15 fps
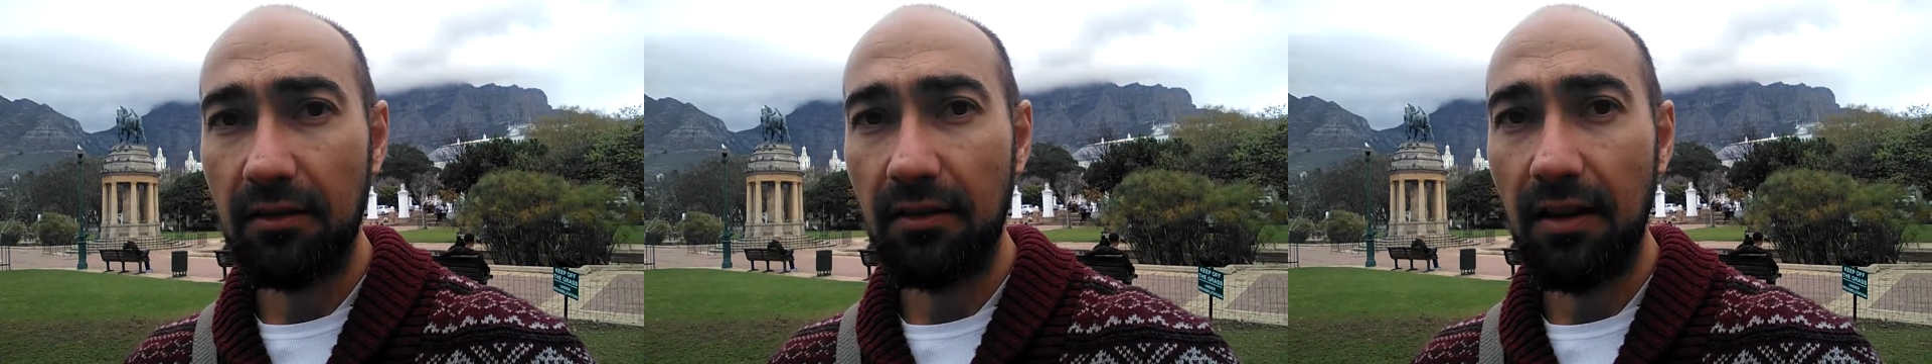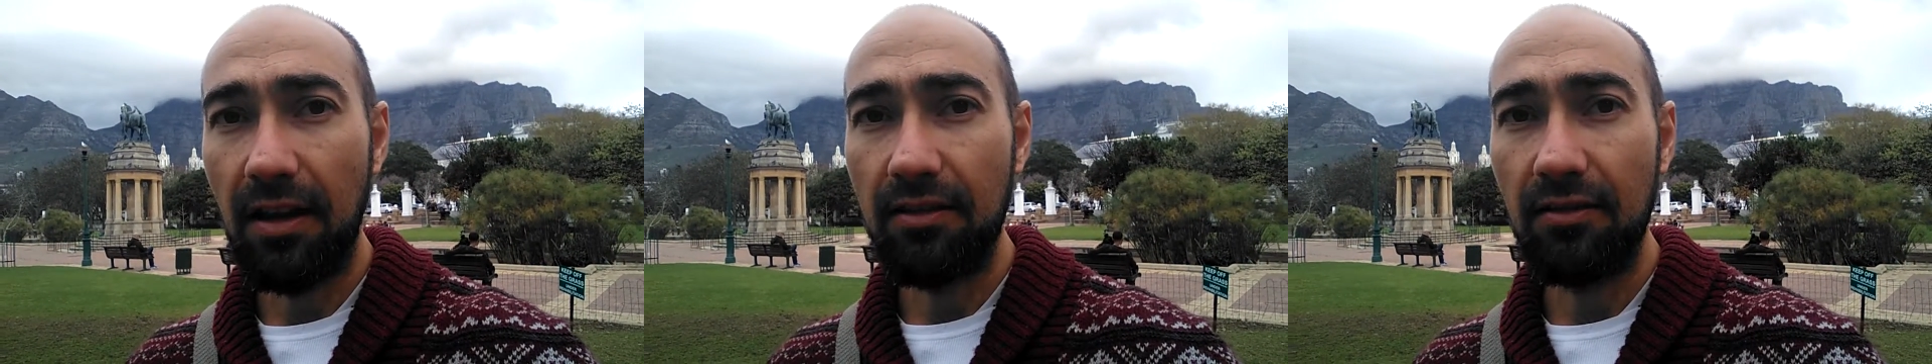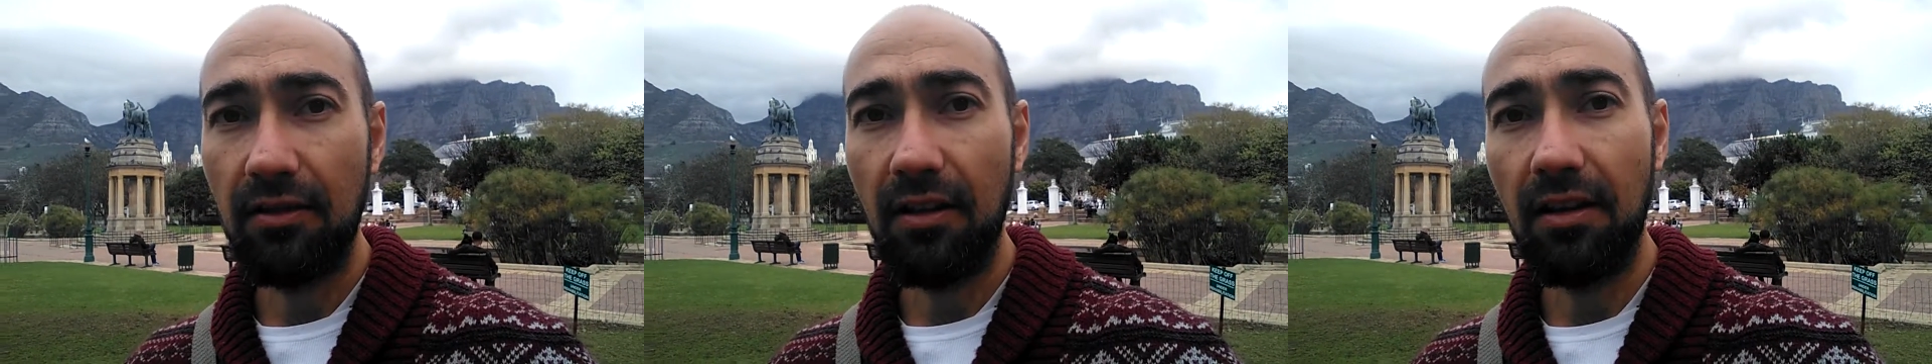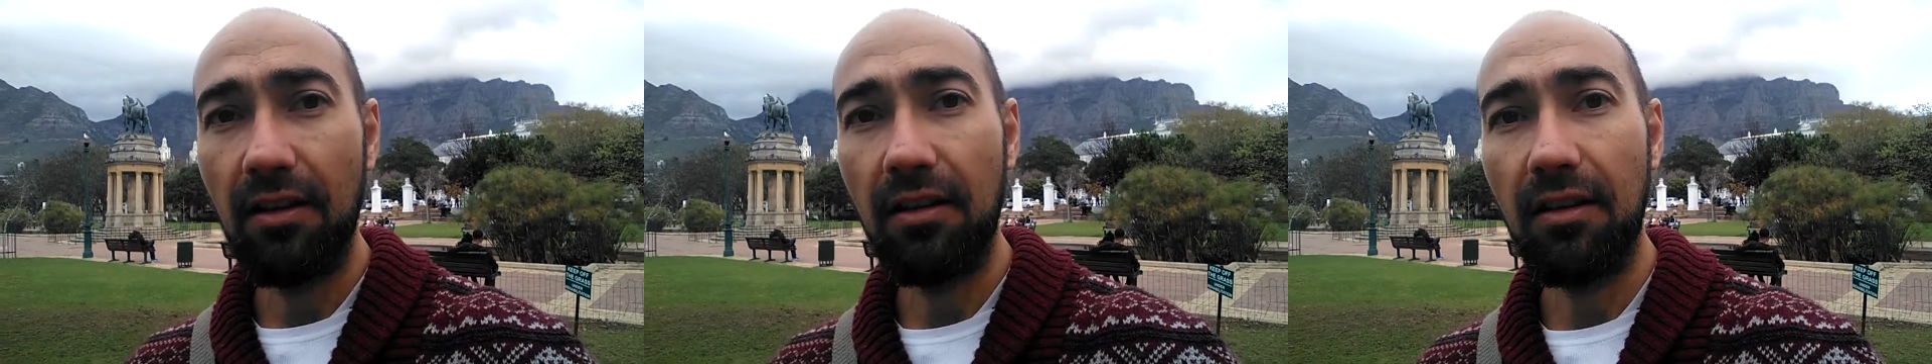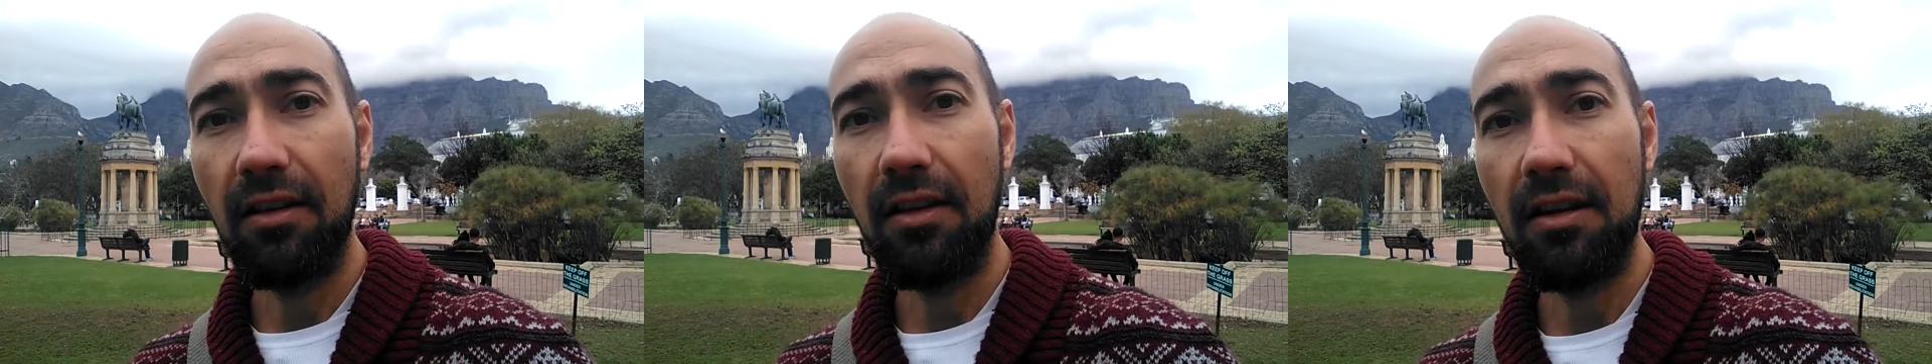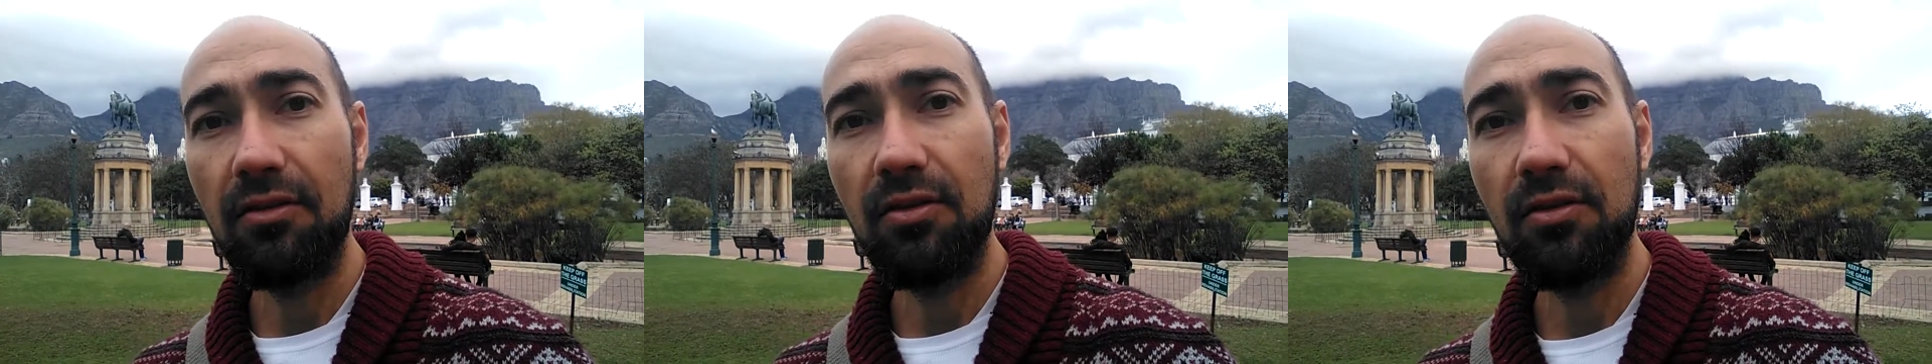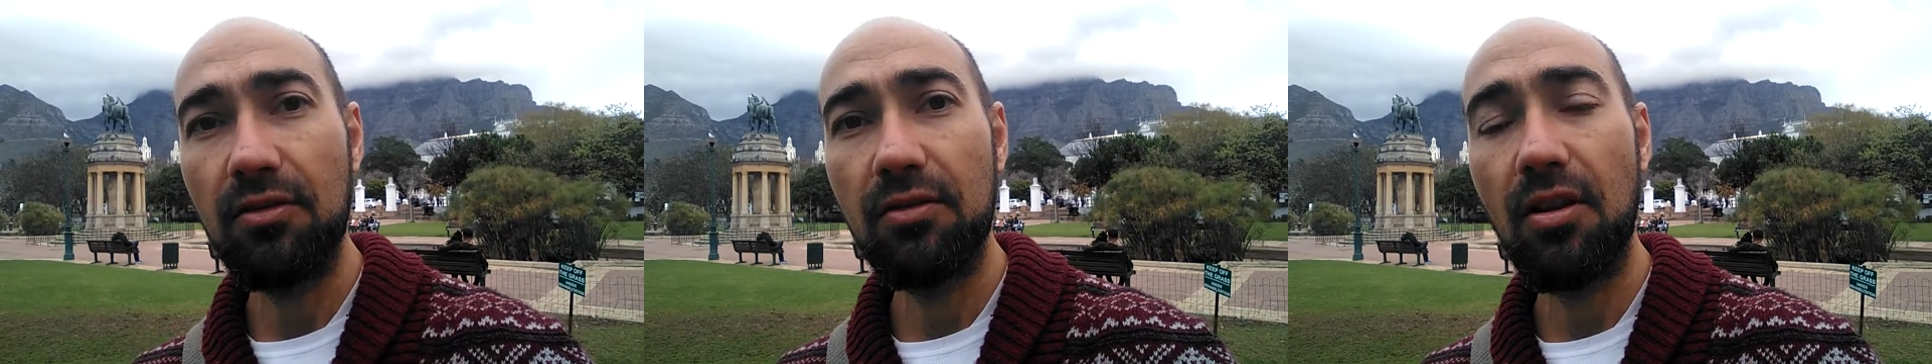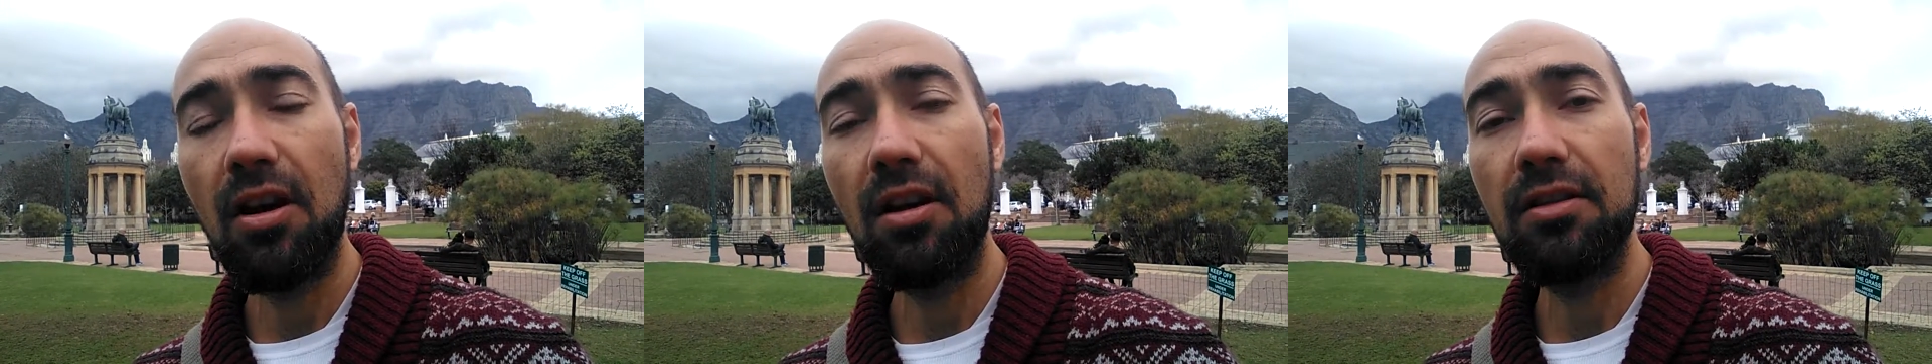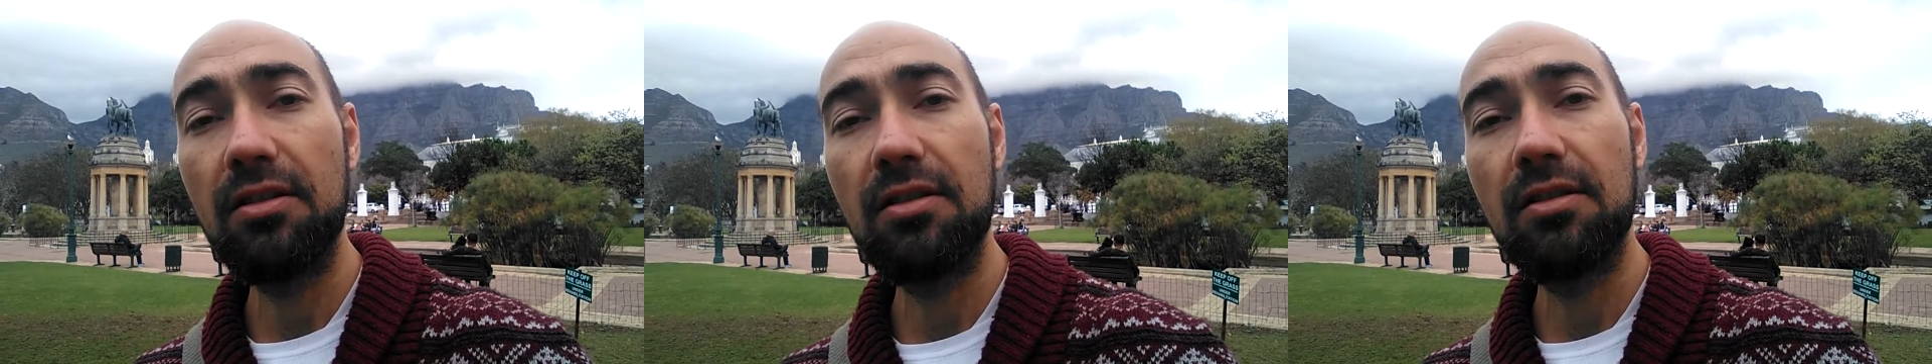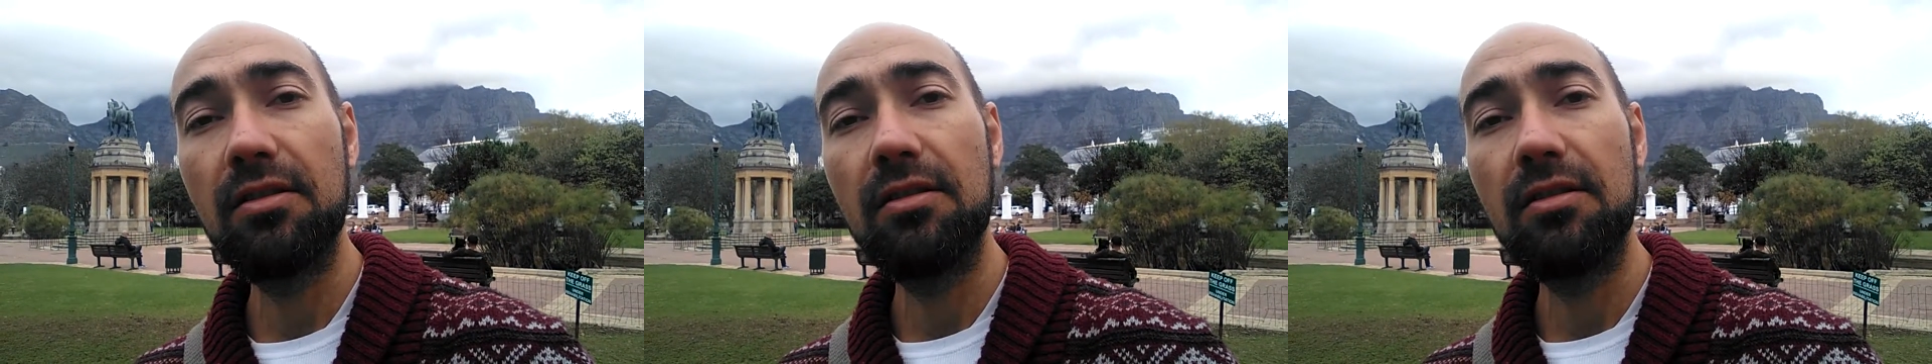and to start